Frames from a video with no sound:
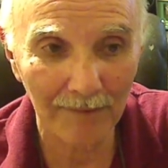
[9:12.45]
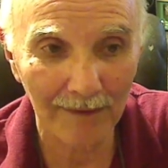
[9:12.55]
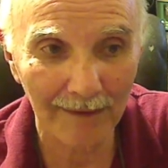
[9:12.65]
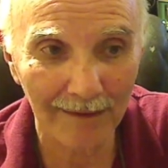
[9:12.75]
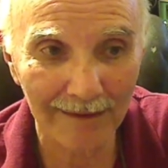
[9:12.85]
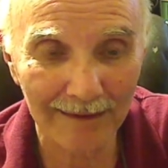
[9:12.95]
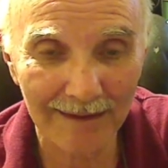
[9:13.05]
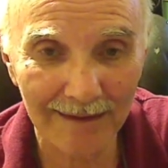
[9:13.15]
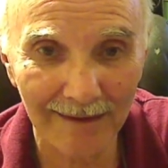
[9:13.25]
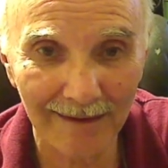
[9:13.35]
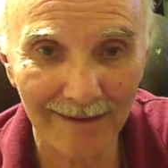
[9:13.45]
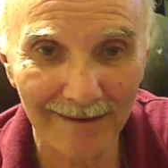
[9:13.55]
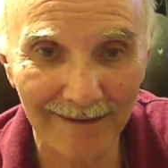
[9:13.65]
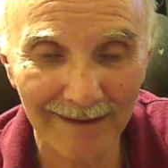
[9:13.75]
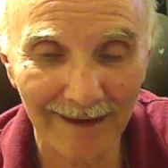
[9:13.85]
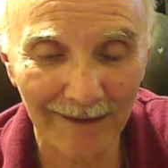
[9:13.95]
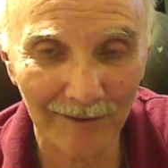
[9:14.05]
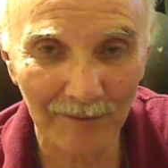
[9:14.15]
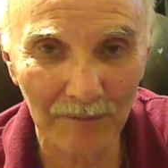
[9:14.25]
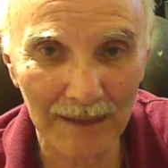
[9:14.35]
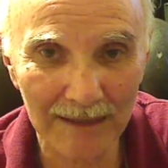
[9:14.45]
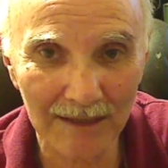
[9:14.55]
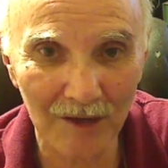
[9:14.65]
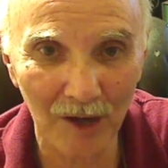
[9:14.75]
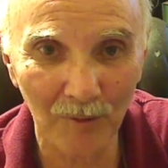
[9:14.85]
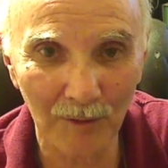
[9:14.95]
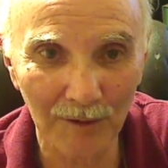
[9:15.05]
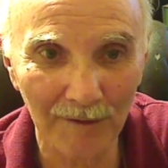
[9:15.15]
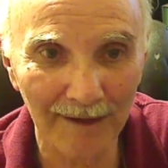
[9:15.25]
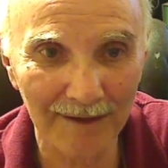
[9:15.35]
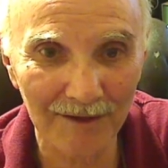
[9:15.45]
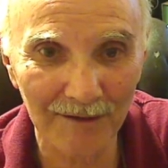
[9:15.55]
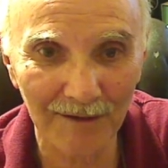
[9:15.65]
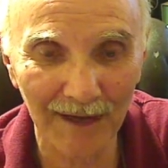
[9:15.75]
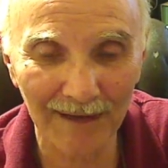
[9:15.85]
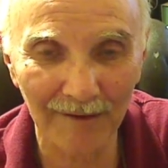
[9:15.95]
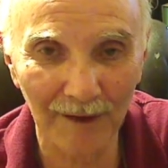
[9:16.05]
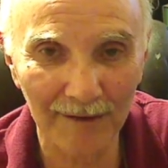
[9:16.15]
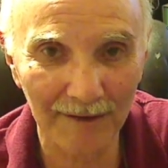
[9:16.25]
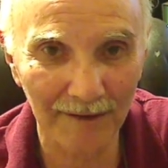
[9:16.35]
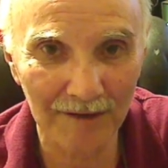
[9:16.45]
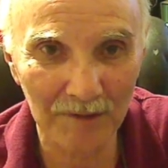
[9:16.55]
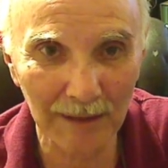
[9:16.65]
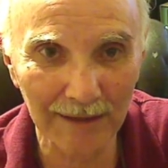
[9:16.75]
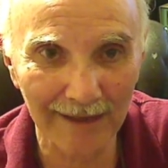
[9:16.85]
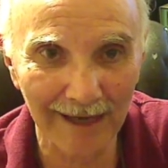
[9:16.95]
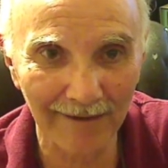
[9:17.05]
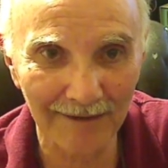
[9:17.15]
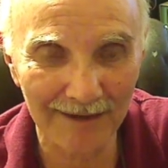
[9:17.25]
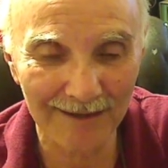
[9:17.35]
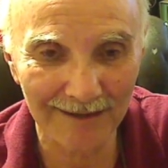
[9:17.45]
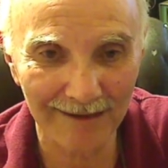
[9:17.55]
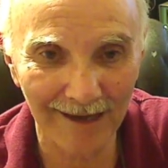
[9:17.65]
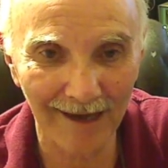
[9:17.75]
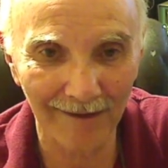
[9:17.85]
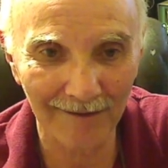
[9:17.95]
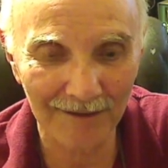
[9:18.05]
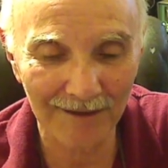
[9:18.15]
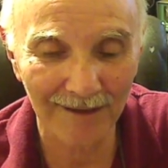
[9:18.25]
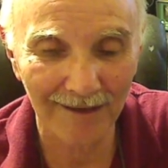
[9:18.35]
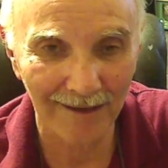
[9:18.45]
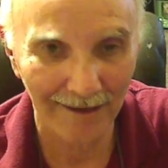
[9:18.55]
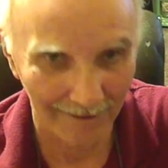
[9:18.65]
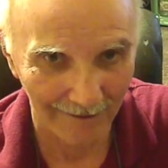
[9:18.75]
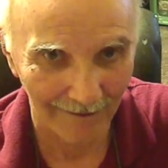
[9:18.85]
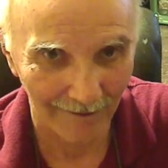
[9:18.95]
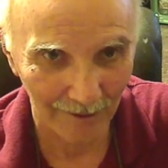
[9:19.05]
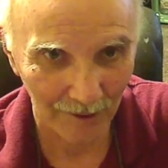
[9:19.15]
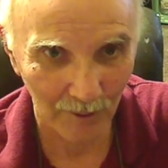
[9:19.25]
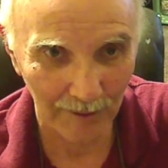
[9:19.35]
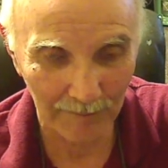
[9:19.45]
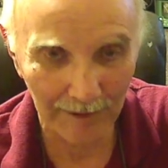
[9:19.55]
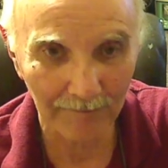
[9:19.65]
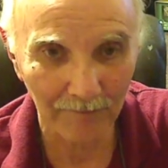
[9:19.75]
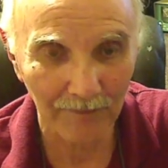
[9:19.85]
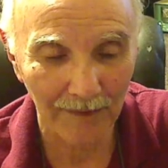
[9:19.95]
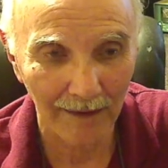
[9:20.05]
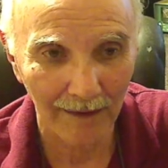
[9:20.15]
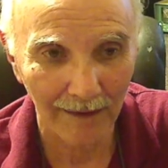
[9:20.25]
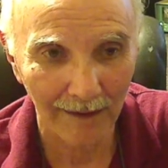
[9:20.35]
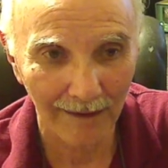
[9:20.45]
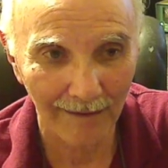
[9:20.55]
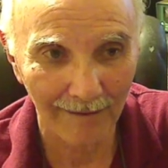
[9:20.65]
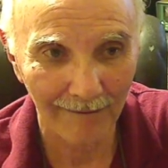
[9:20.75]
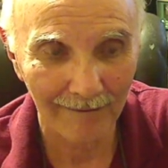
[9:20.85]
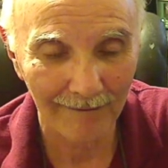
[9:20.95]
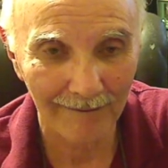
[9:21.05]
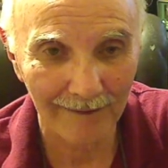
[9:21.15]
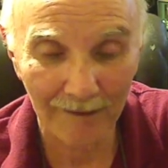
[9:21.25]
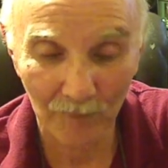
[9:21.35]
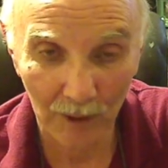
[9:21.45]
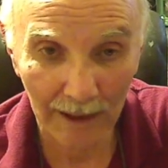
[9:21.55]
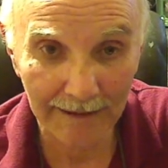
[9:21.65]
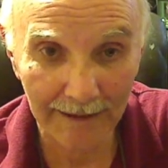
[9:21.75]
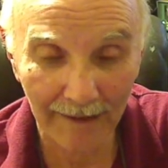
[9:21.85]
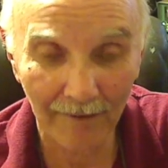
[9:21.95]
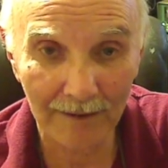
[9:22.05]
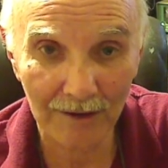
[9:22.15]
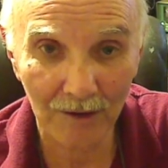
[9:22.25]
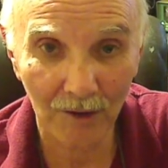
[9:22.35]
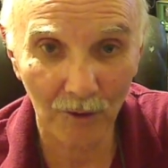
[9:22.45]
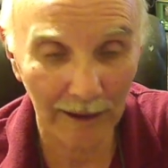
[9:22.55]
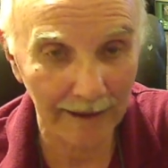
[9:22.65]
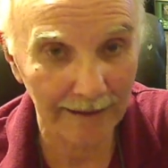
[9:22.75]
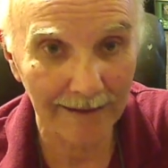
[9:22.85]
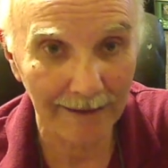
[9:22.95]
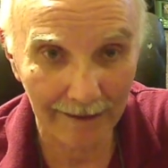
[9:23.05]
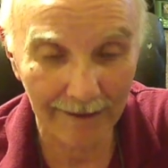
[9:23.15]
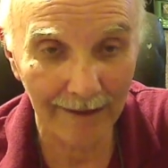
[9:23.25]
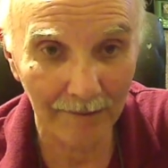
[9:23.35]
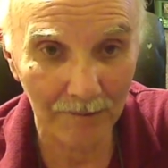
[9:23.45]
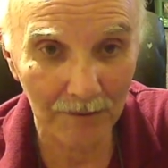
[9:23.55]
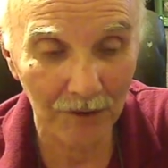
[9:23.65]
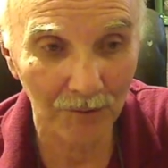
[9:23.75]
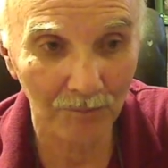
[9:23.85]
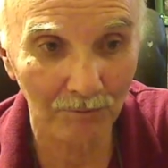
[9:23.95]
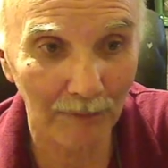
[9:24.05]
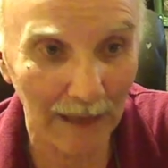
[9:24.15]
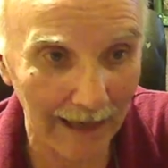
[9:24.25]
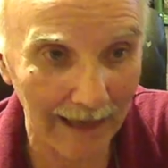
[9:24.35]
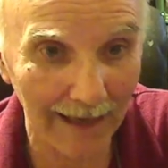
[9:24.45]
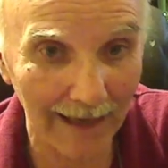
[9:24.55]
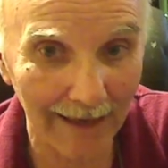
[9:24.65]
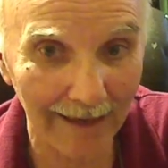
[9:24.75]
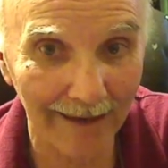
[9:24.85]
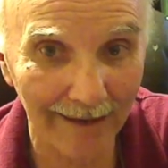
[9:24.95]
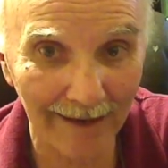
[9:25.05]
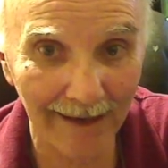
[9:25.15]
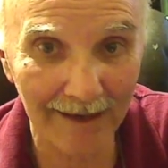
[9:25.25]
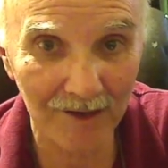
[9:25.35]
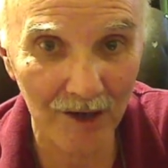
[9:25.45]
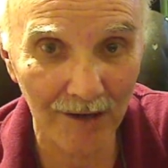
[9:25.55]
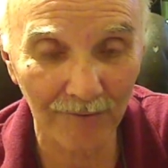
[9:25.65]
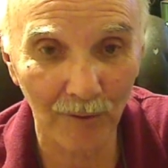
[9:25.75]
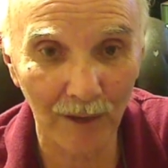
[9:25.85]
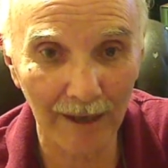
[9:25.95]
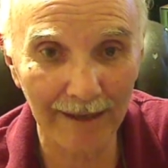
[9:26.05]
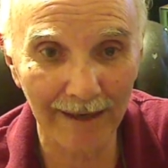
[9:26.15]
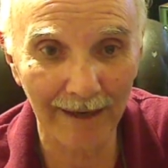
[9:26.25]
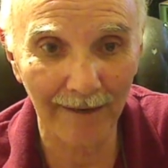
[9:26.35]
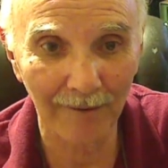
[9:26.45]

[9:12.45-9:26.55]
It's kind of a misnomer that you've got to go out there and spend thousands of dollars on equipment. Uh, and right now is a great time to buy an HF radio.